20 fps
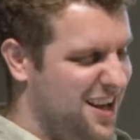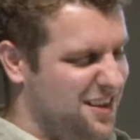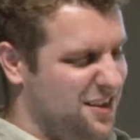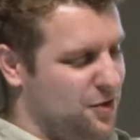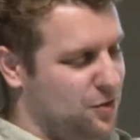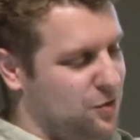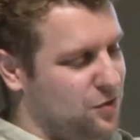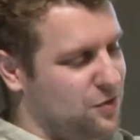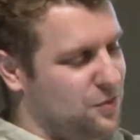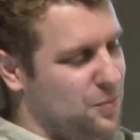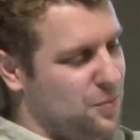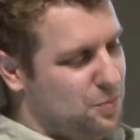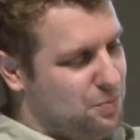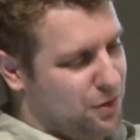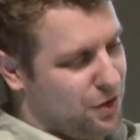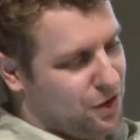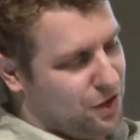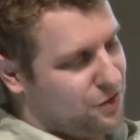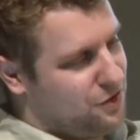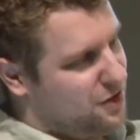and those
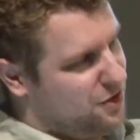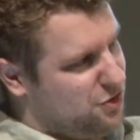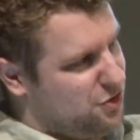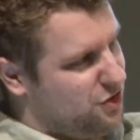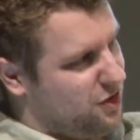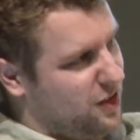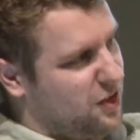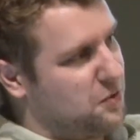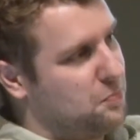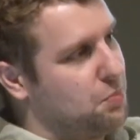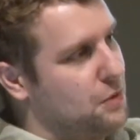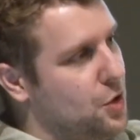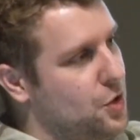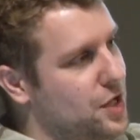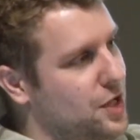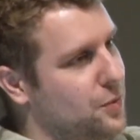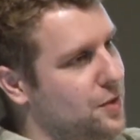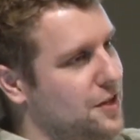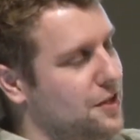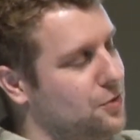burgers that are just
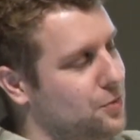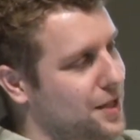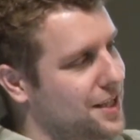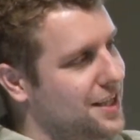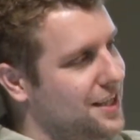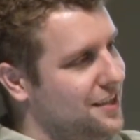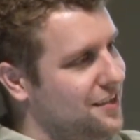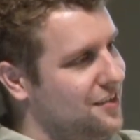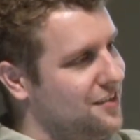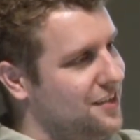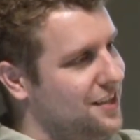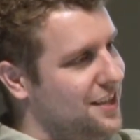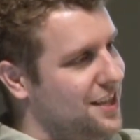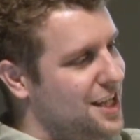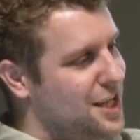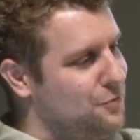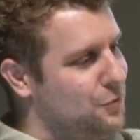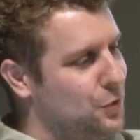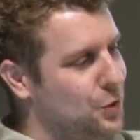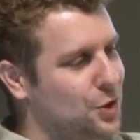exploding with ingredients,
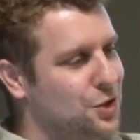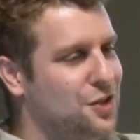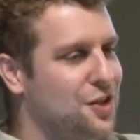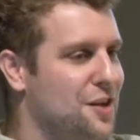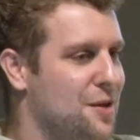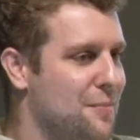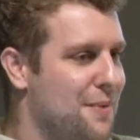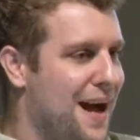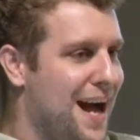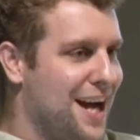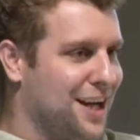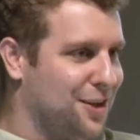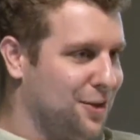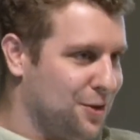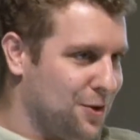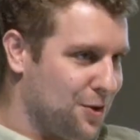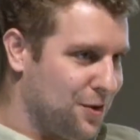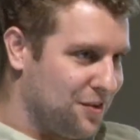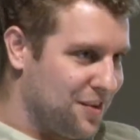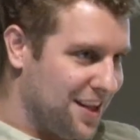if you look to the back,
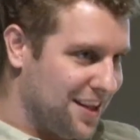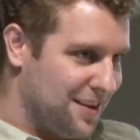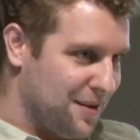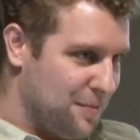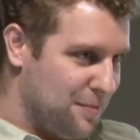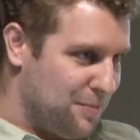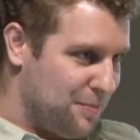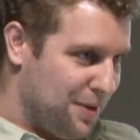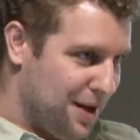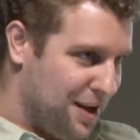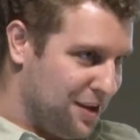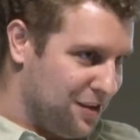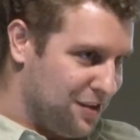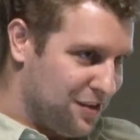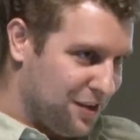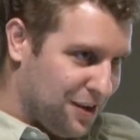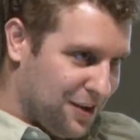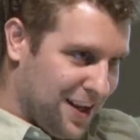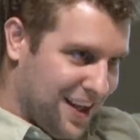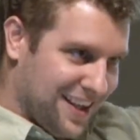you'll notice that the
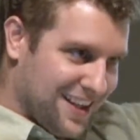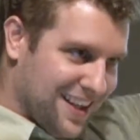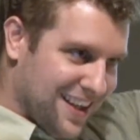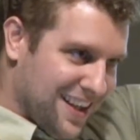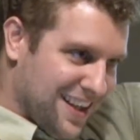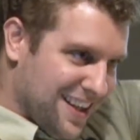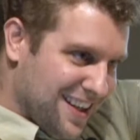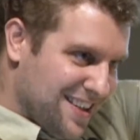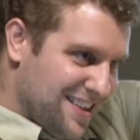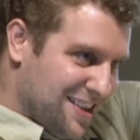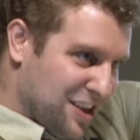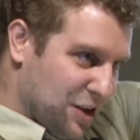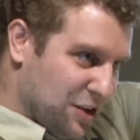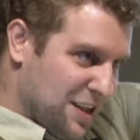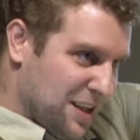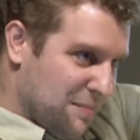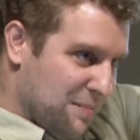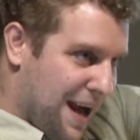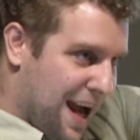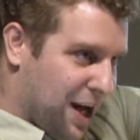buns are like
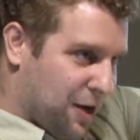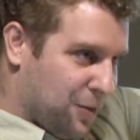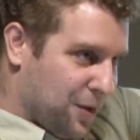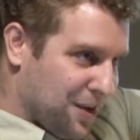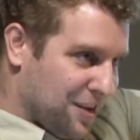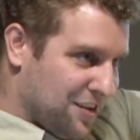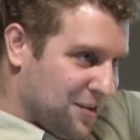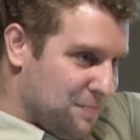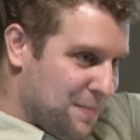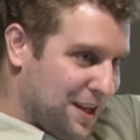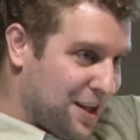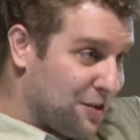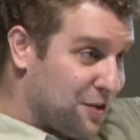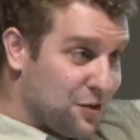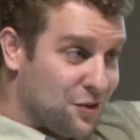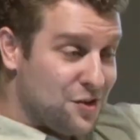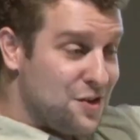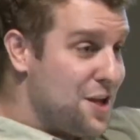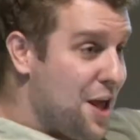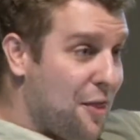tilting backwards because
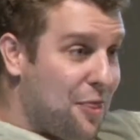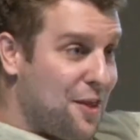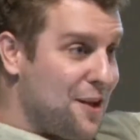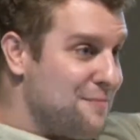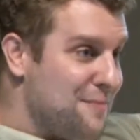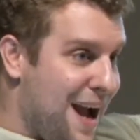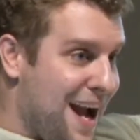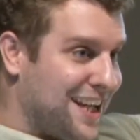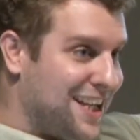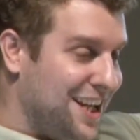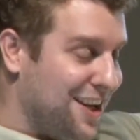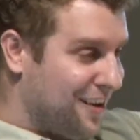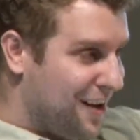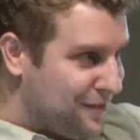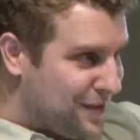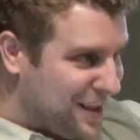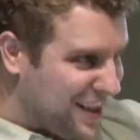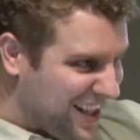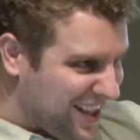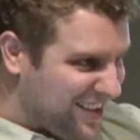there's nothing back here.
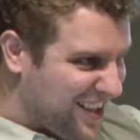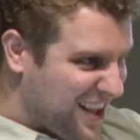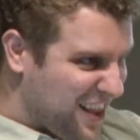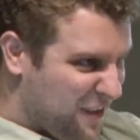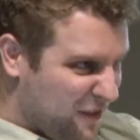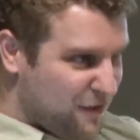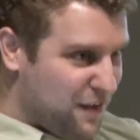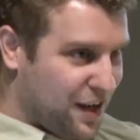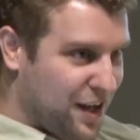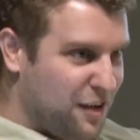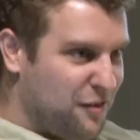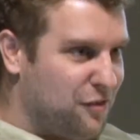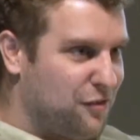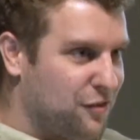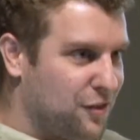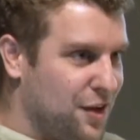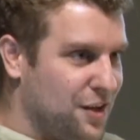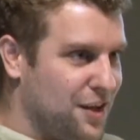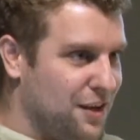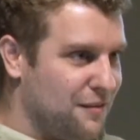Everything's at the very
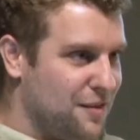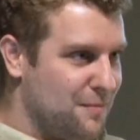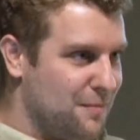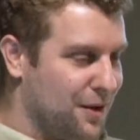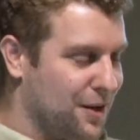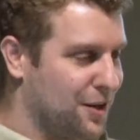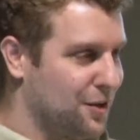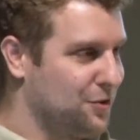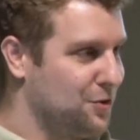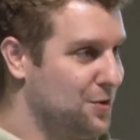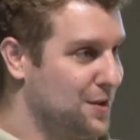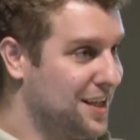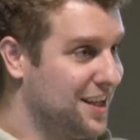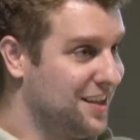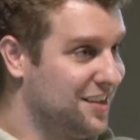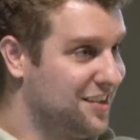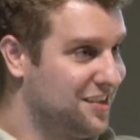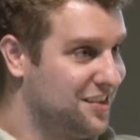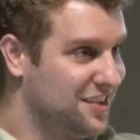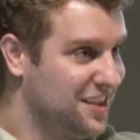front of the burger, so you
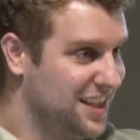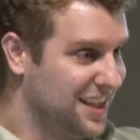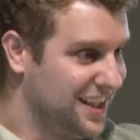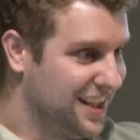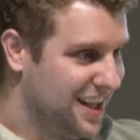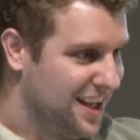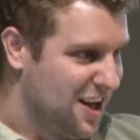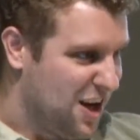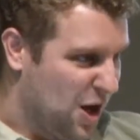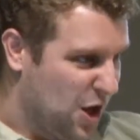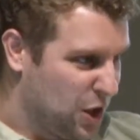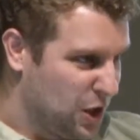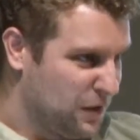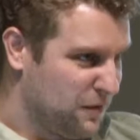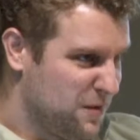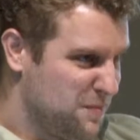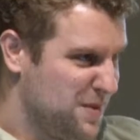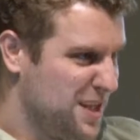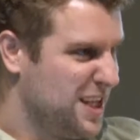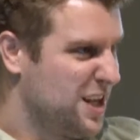can see all
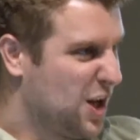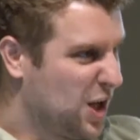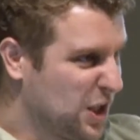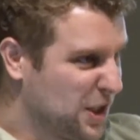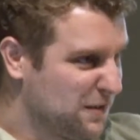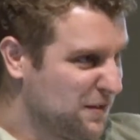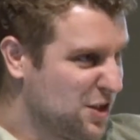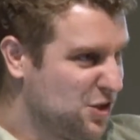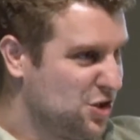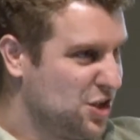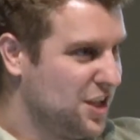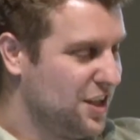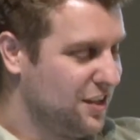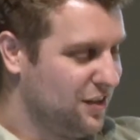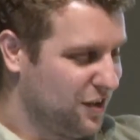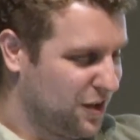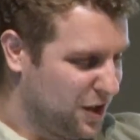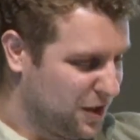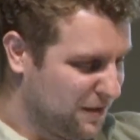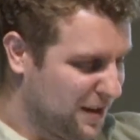of the meat, all of the
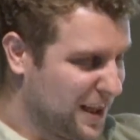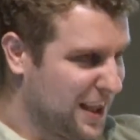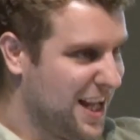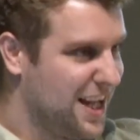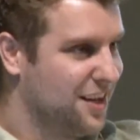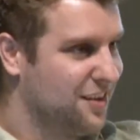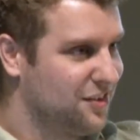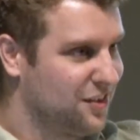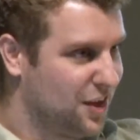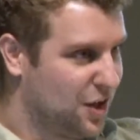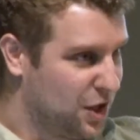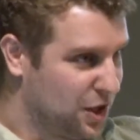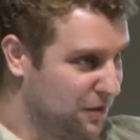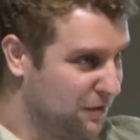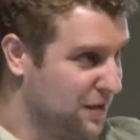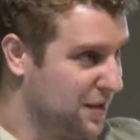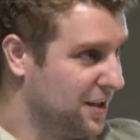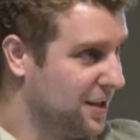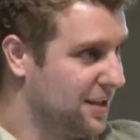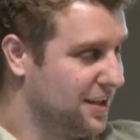cheese, all of the lettuce, all
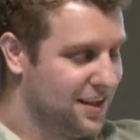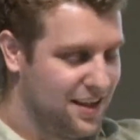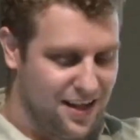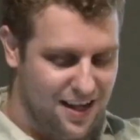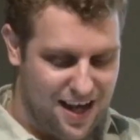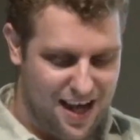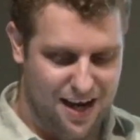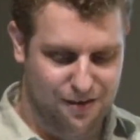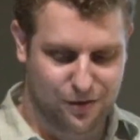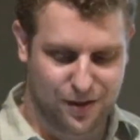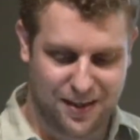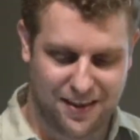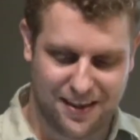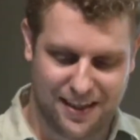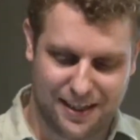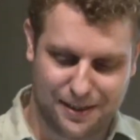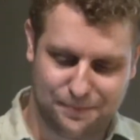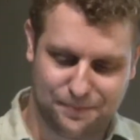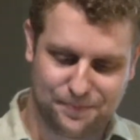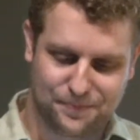of the
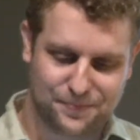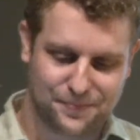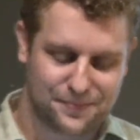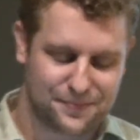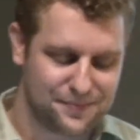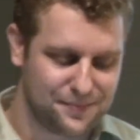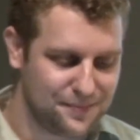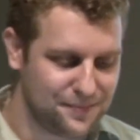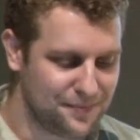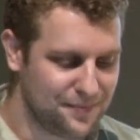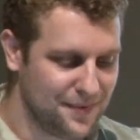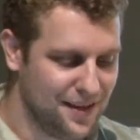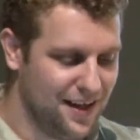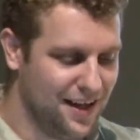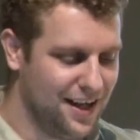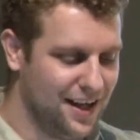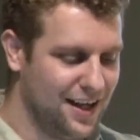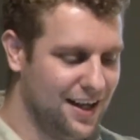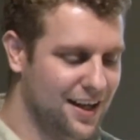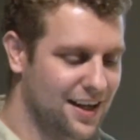everything.
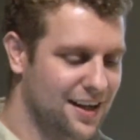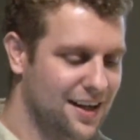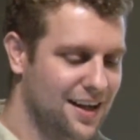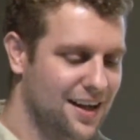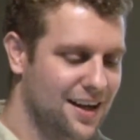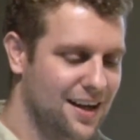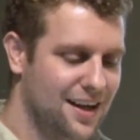And